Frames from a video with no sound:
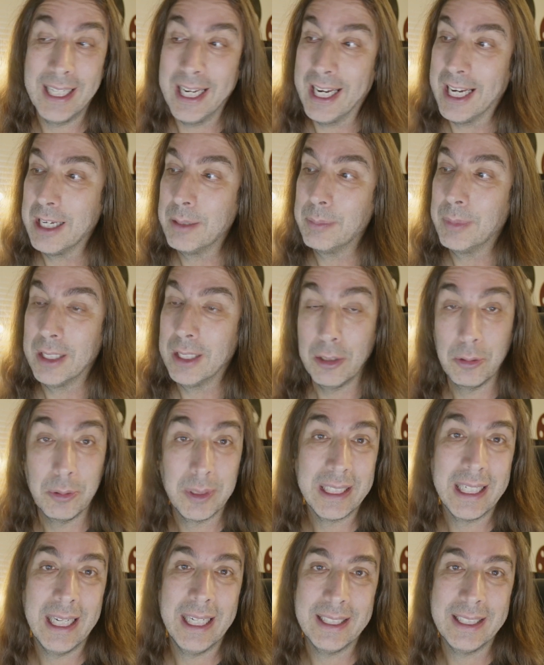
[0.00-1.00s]
M, a
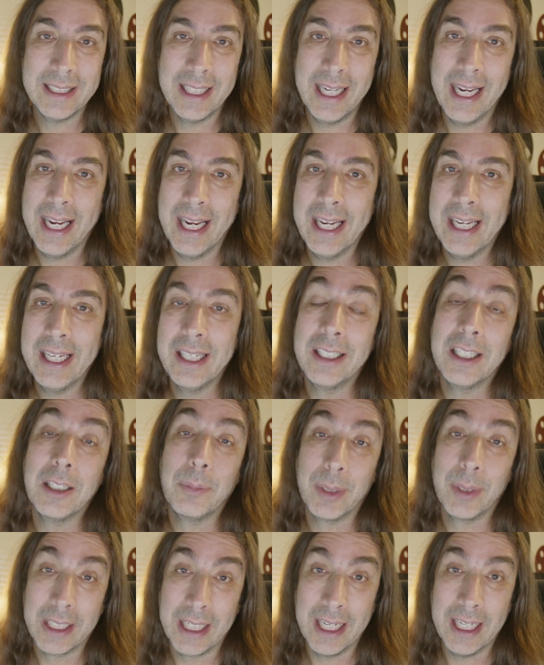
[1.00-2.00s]
lowercase a, an
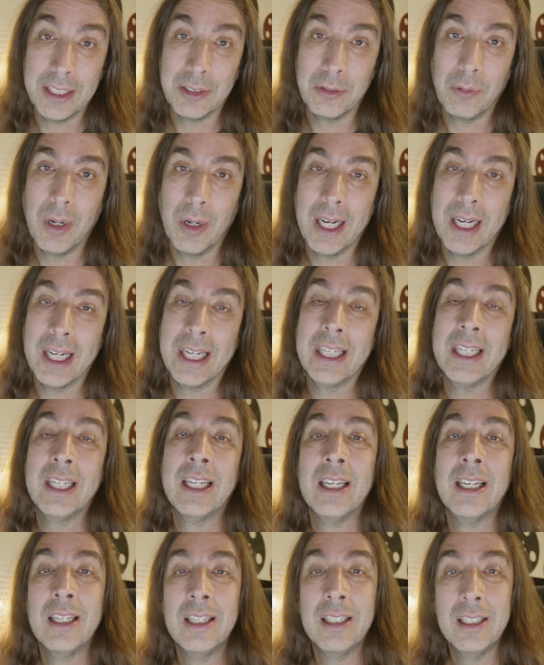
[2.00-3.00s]
uppercase y,
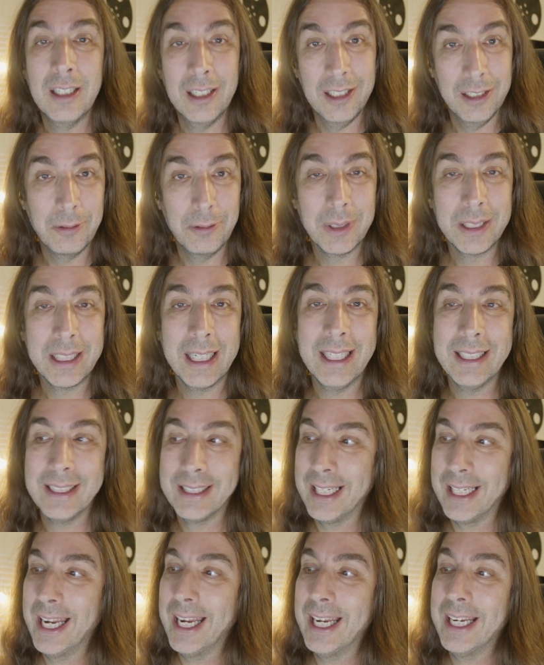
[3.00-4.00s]
a
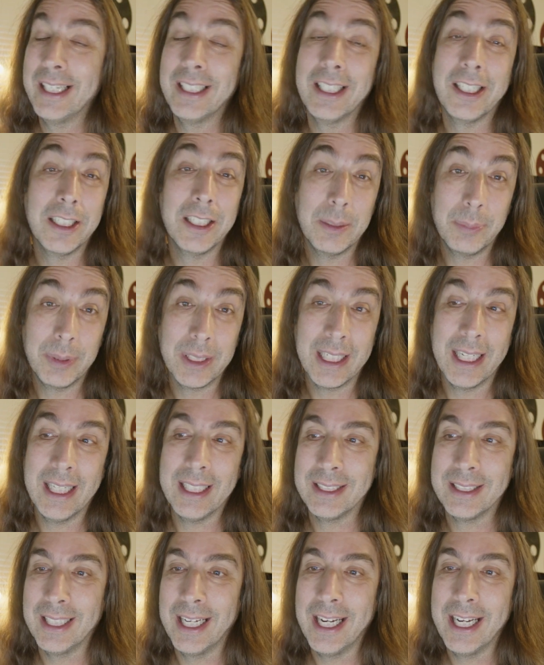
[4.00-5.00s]
lowercase a, and an
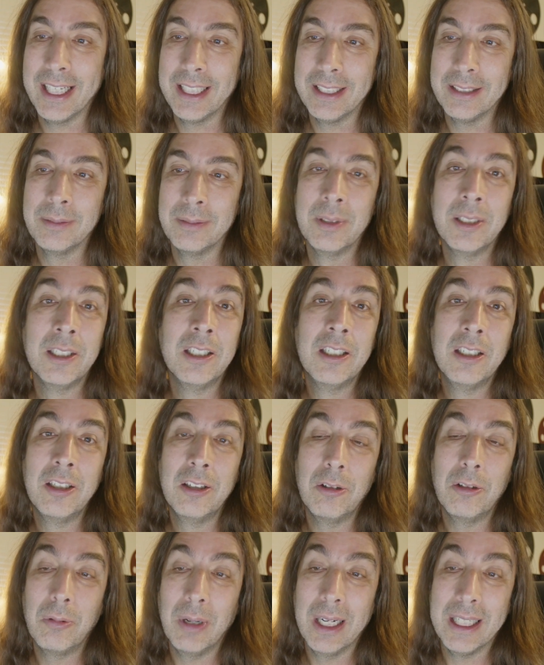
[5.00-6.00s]
uppercase n.
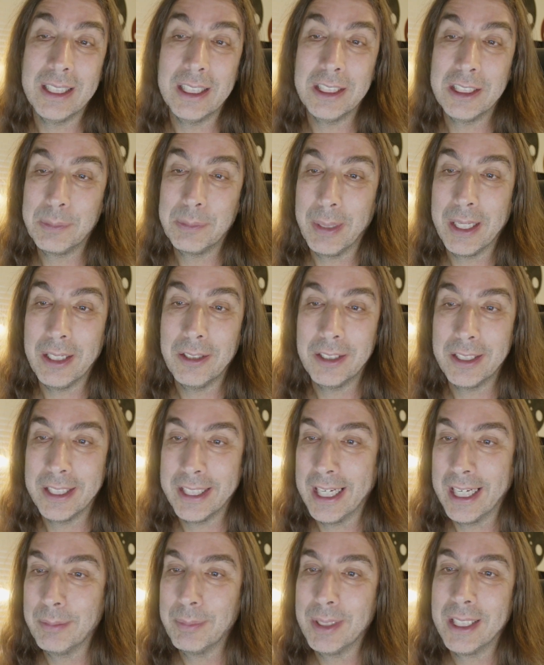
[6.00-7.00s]
Why they spell her
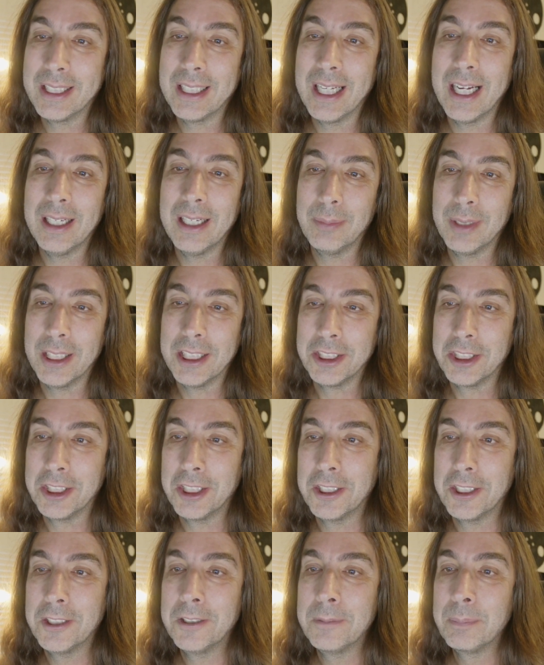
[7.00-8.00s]
name like that, I'm not
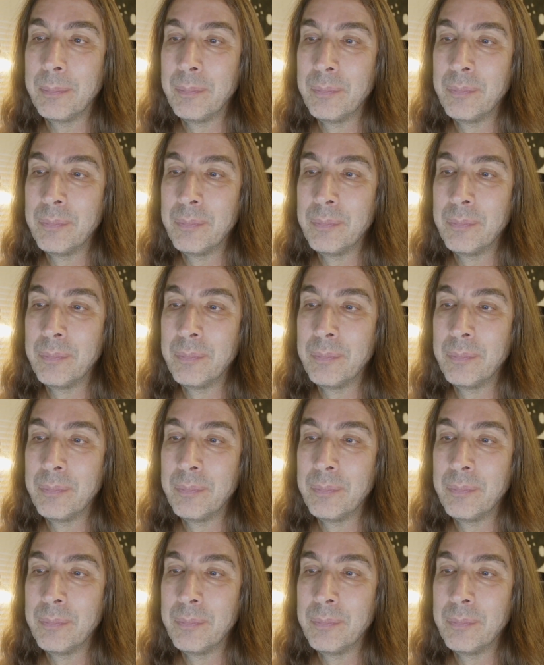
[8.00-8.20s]
sure.